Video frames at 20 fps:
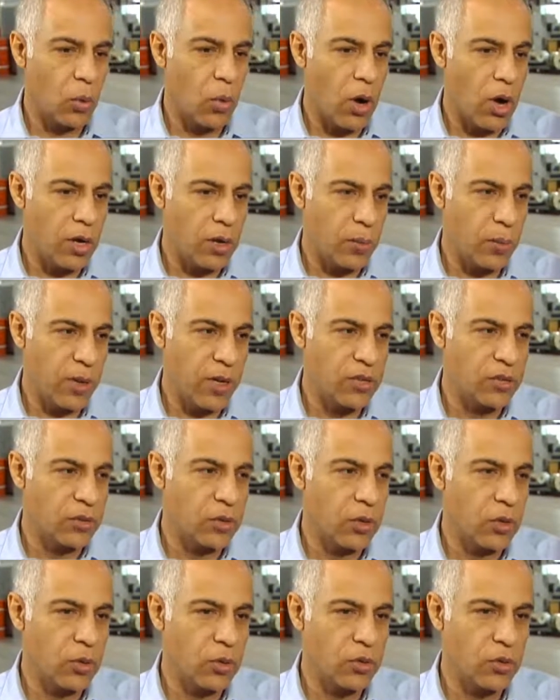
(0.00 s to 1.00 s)

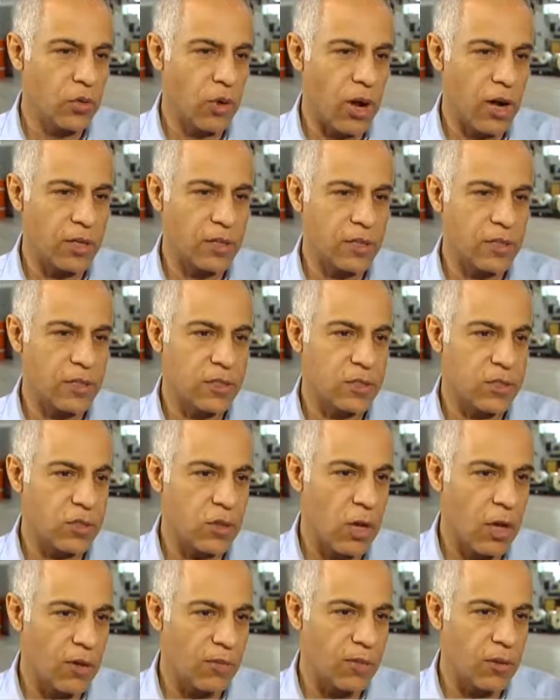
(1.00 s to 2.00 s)
water-based glues rather than
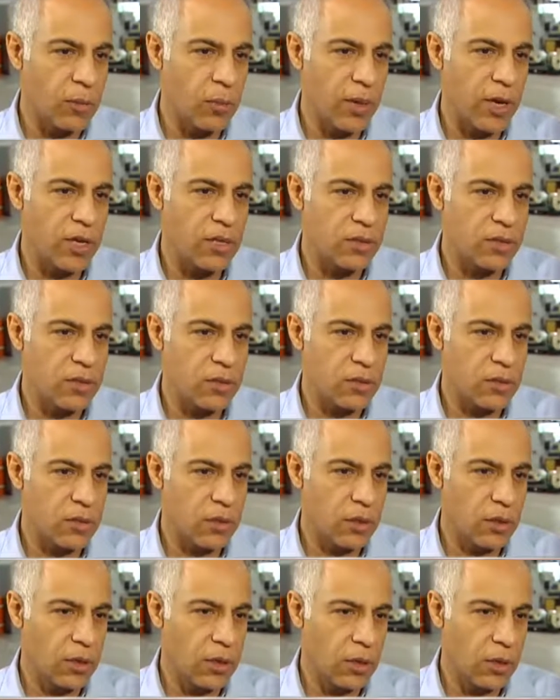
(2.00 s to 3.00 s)
solvent-based
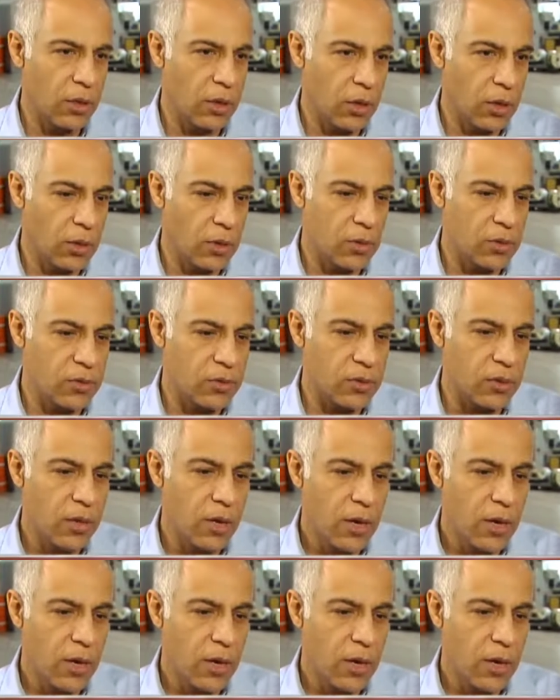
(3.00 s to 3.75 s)
glues.